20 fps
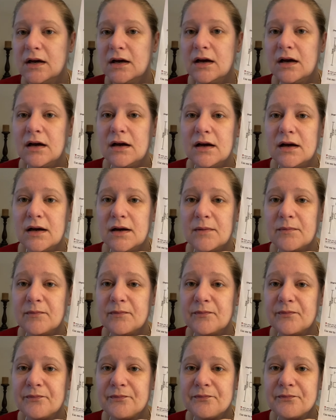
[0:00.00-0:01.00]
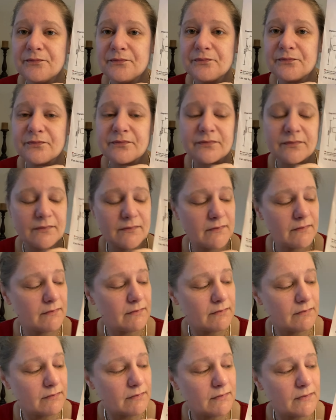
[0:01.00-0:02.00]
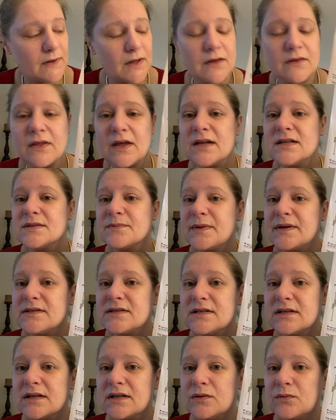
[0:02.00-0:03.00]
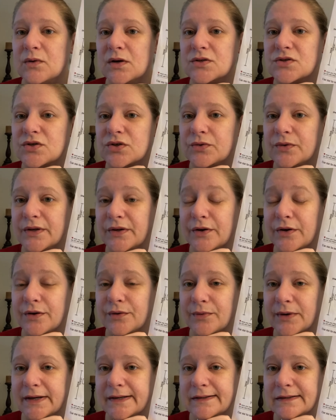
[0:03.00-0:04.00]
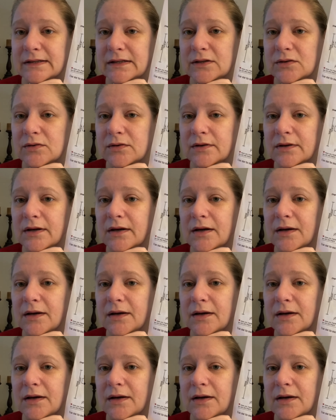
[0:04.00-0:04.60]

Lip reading: That's basically what's going on right now.